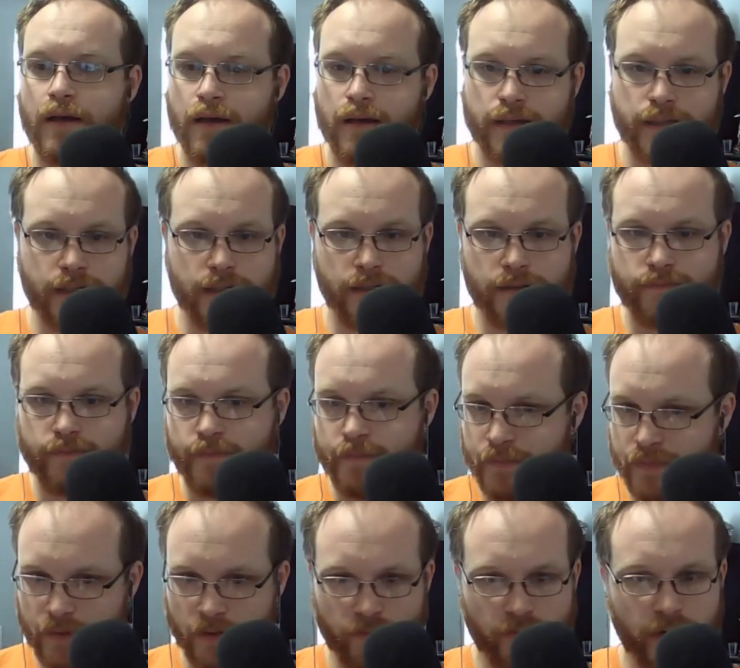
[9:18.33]
Again,
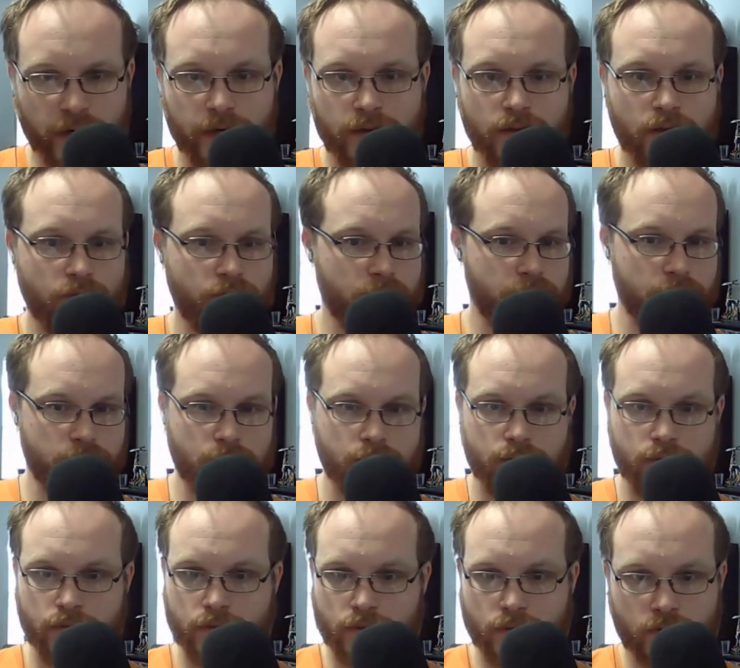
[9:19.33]
very limited,
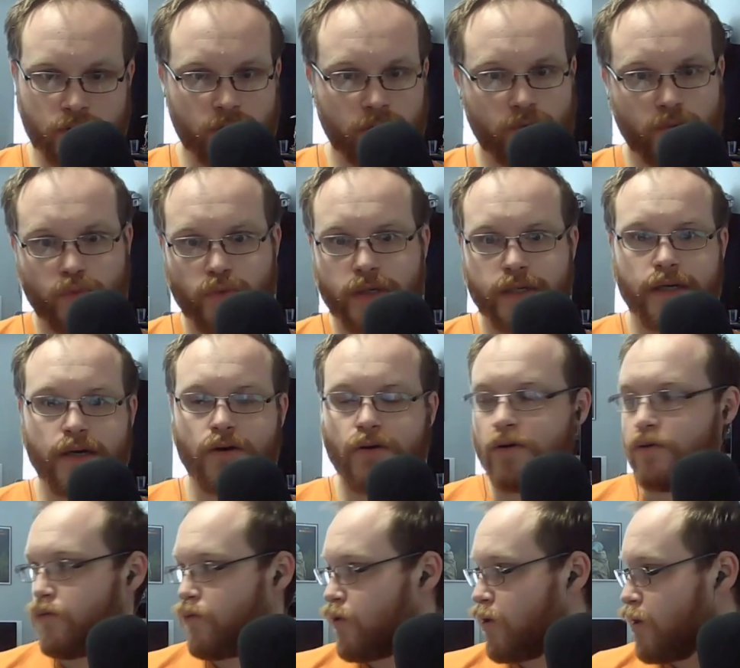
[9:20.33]

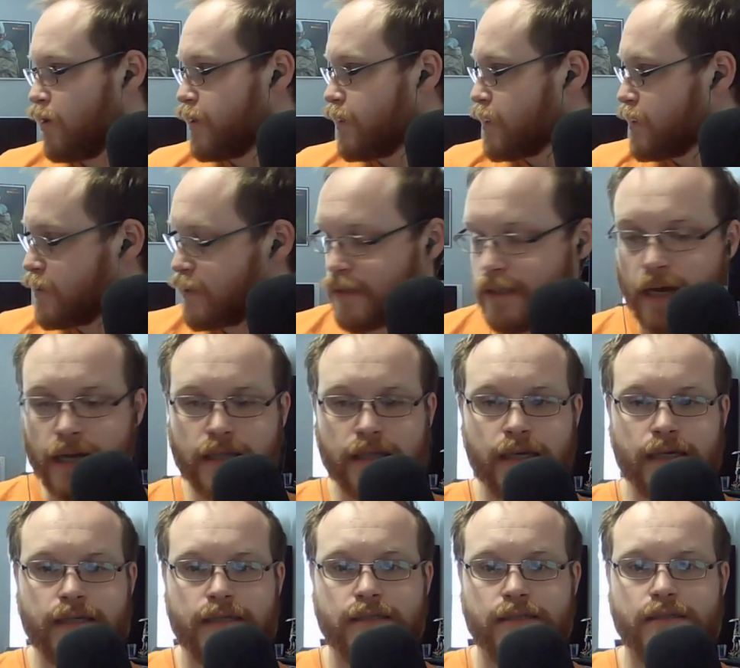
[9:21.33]
3-0-1. It's not
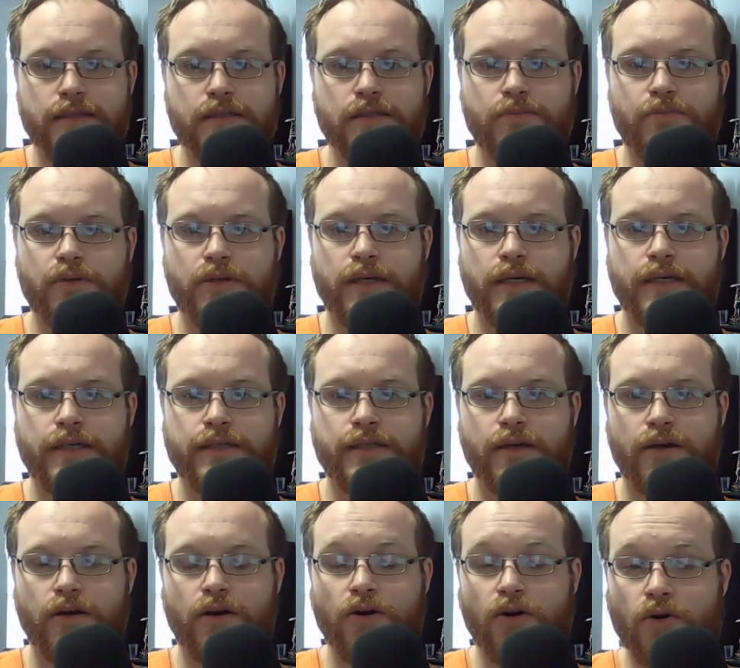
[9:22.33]
like he's played, you
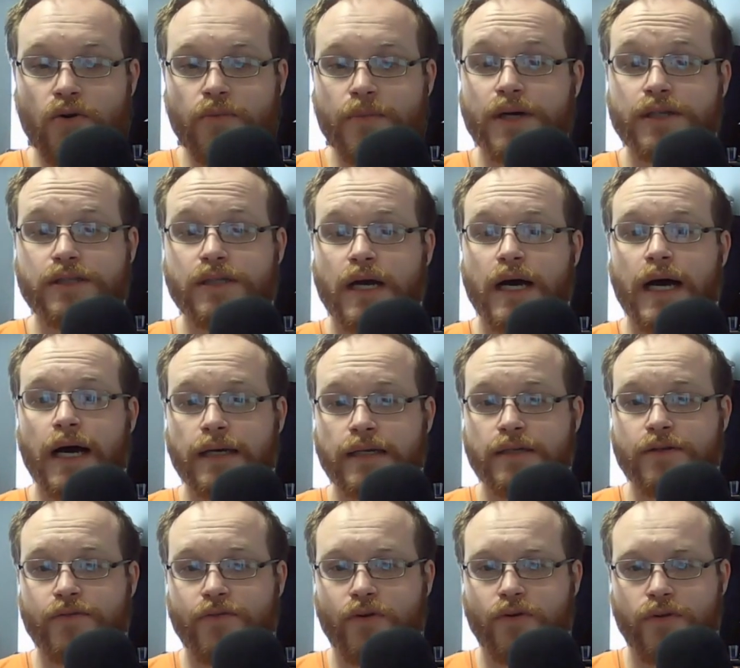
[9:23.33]
know, a whole bunch of
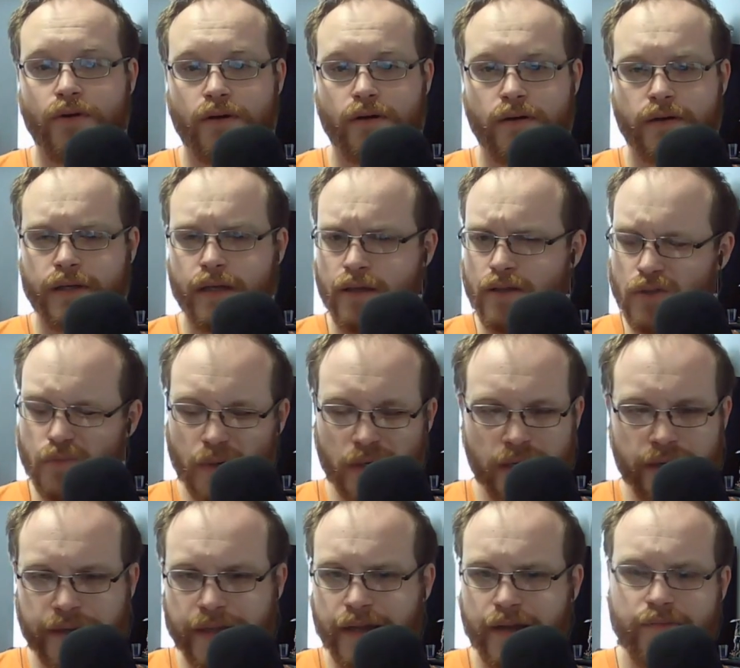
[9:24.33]
hockey for the Hurricanes. But
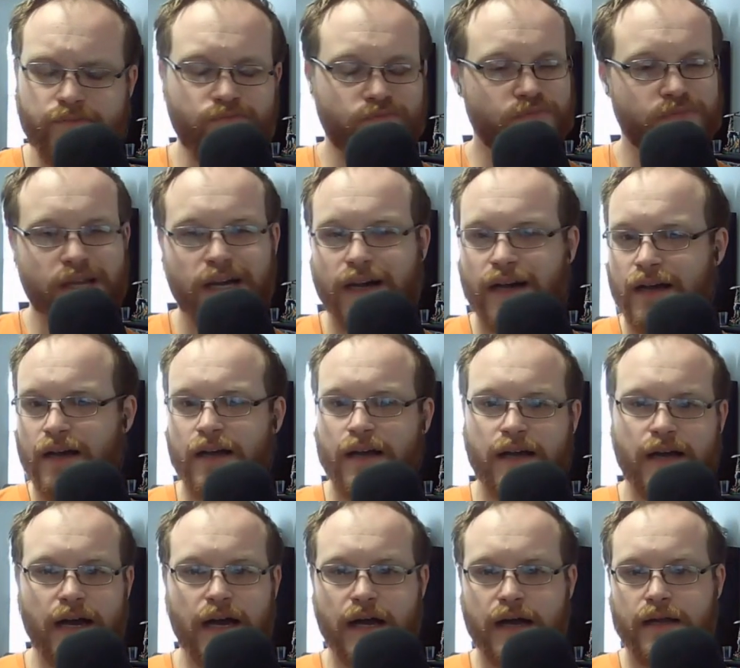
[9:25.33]
again,
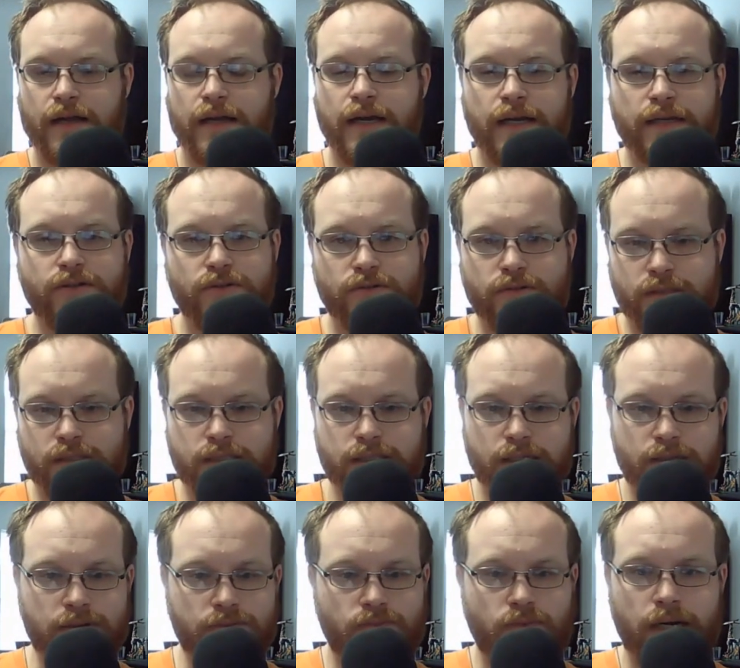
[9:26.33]
I don't
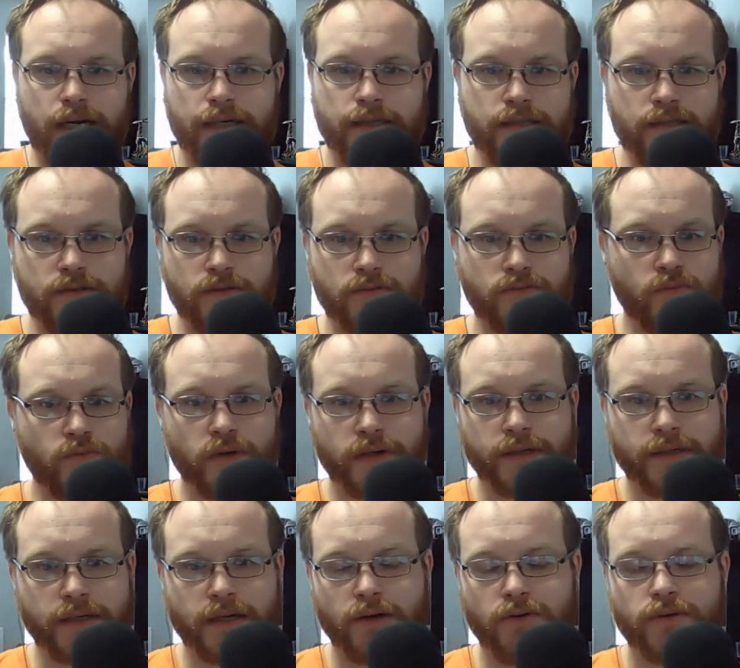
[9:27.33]
see why you
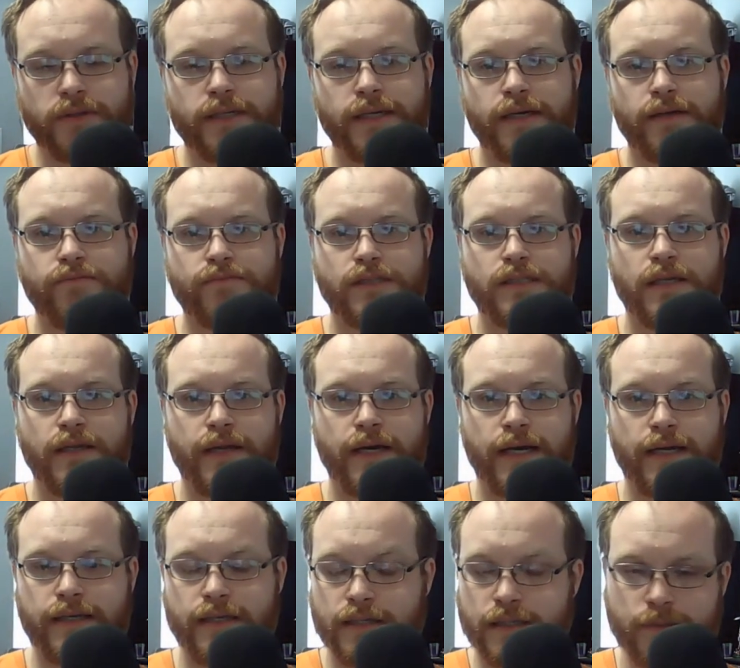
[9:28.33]
wouldn't go with him
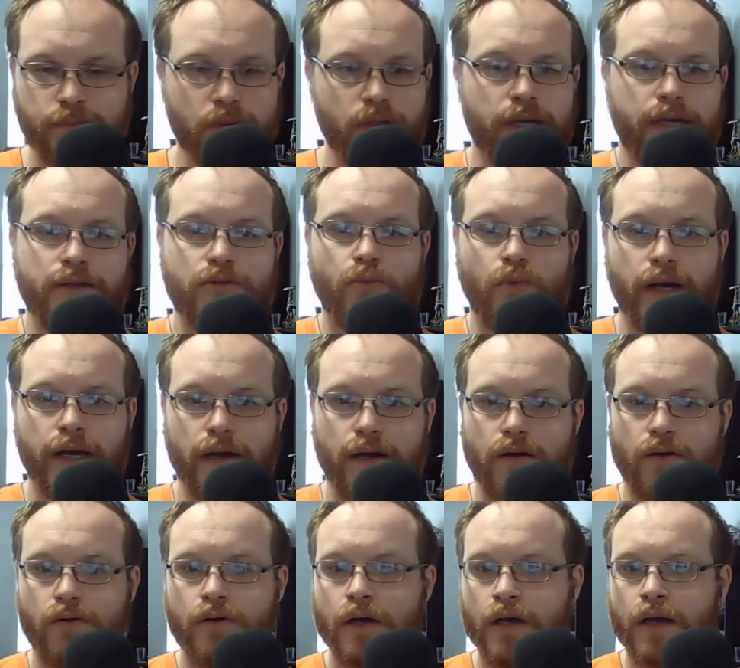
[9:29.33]
tonight. He's played
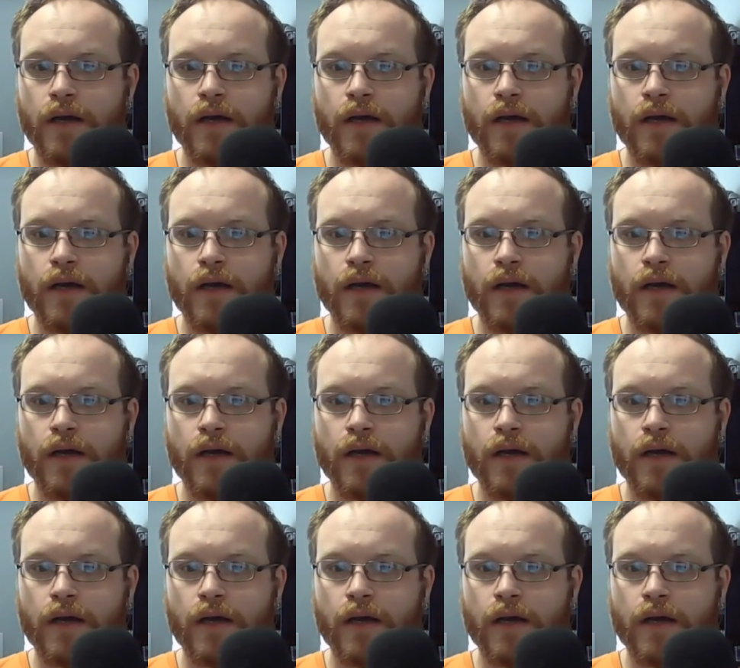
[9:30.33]
well.